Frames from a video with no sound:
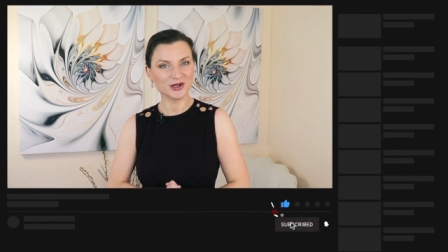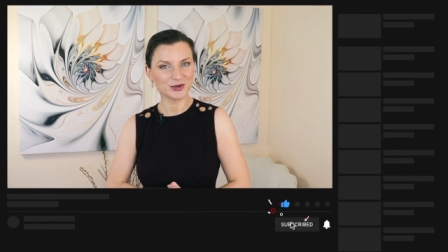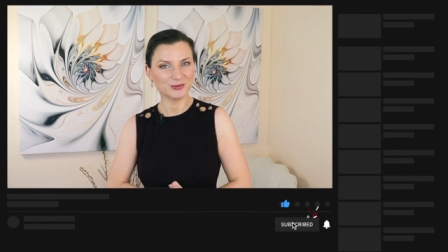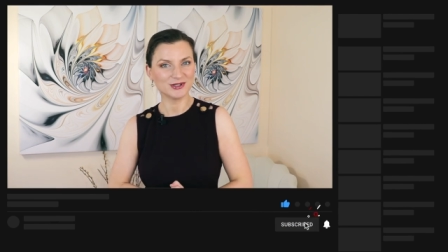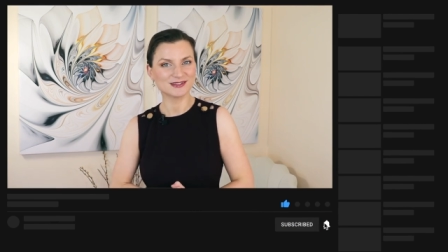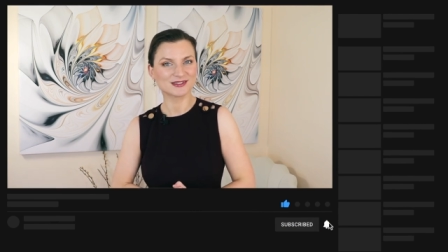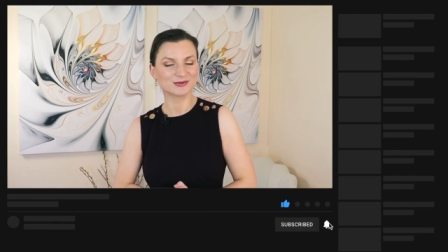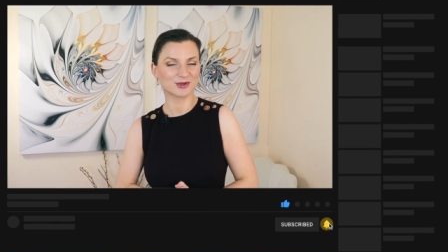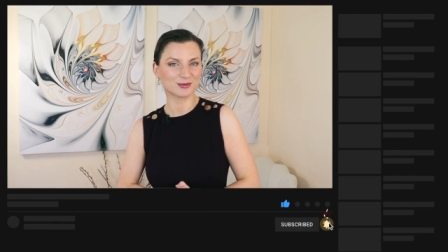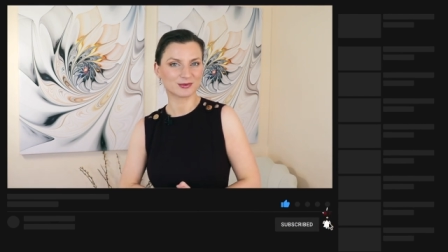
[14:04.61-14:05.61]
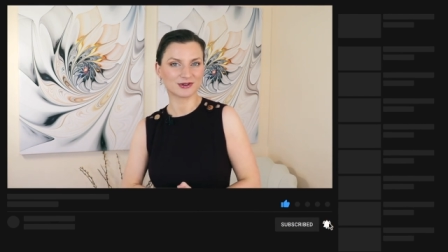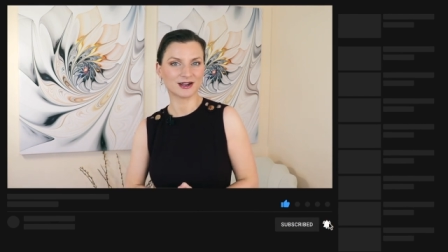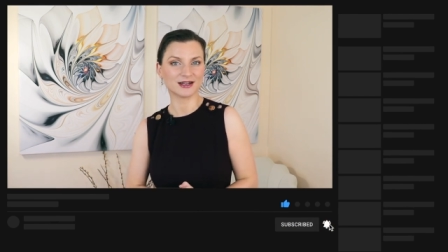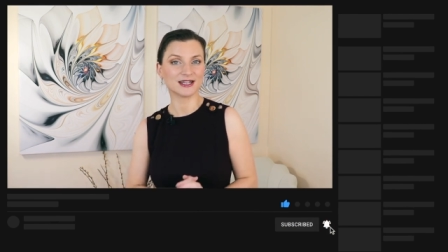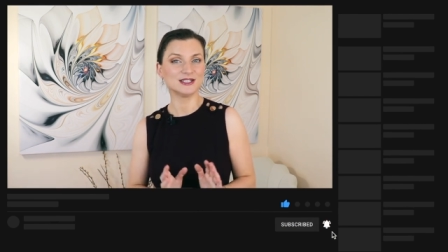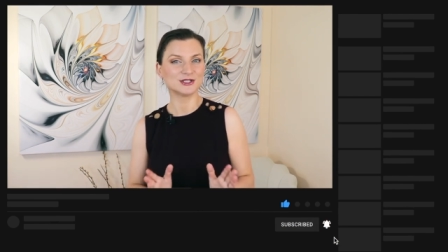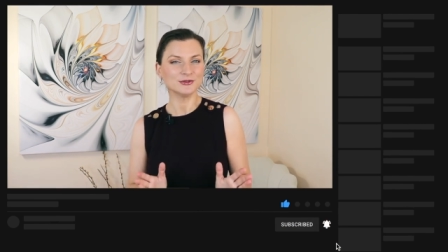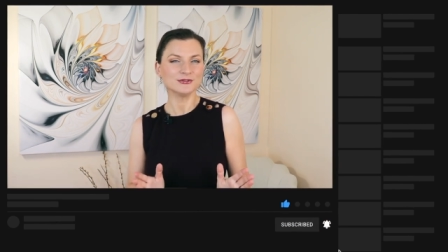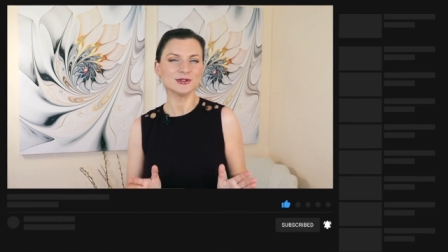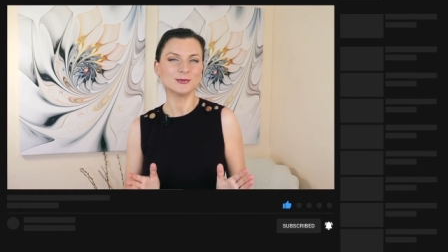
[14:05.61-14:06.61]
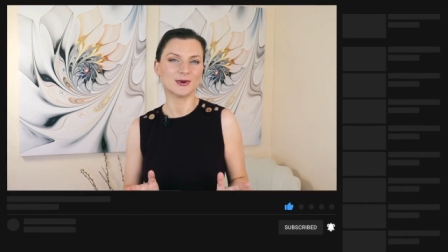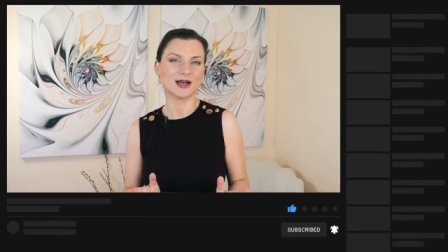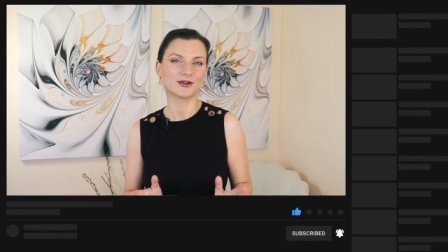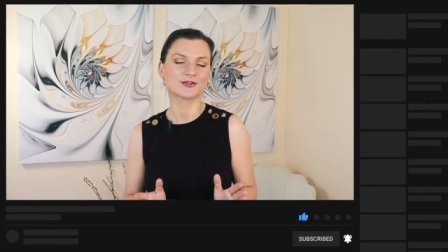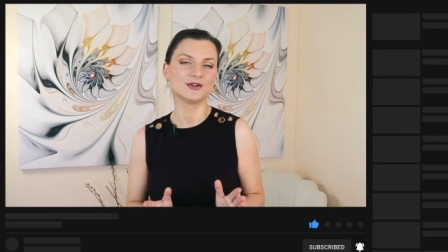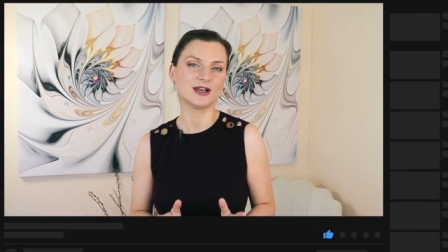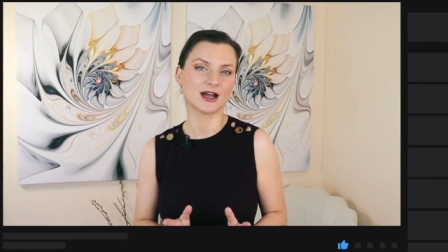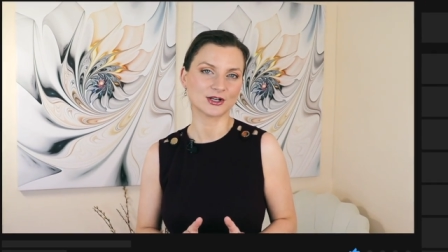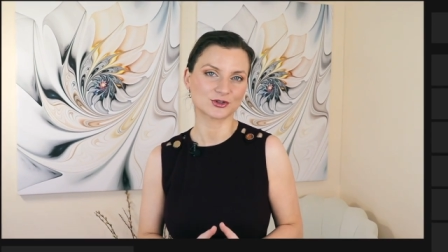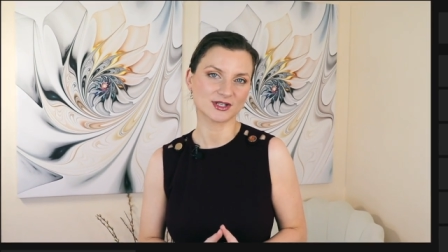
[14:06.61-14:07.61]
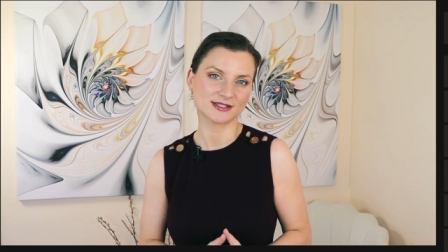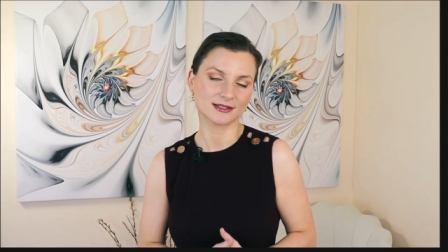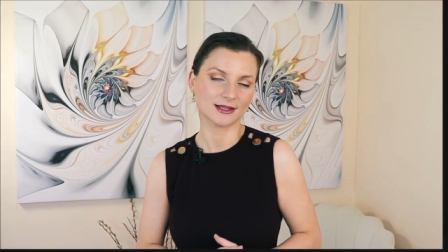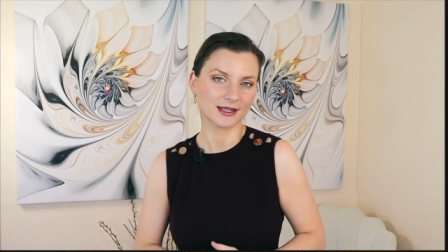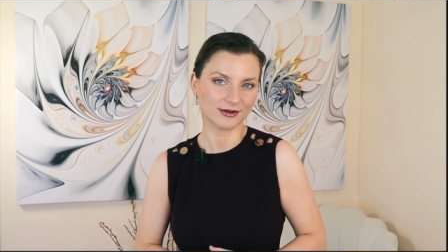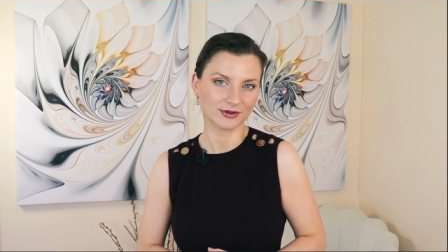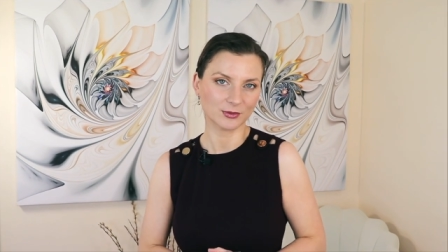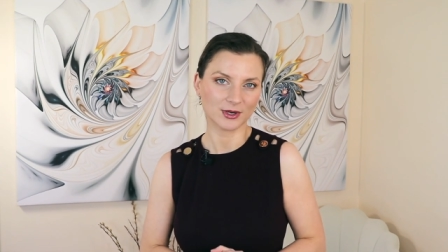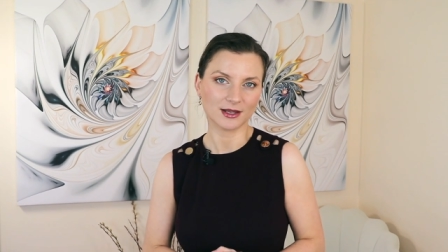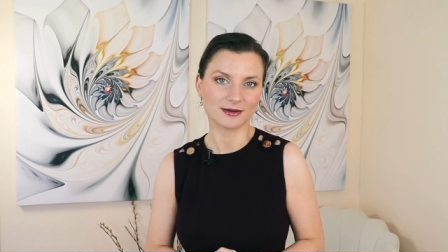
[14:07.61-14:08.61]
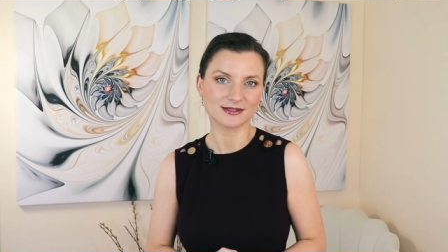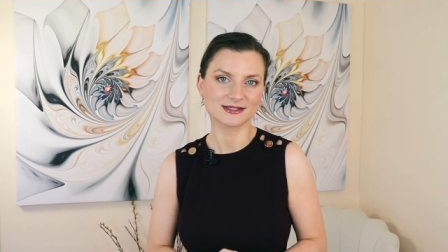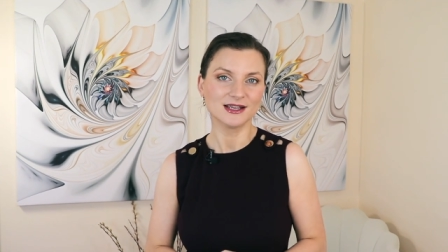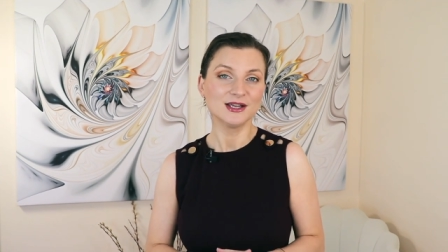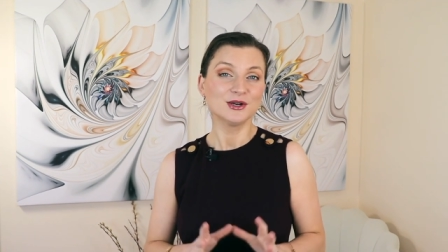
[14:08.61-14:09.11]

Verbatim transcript: your pieces with pride and don't feel bad for not dressing like everyone else.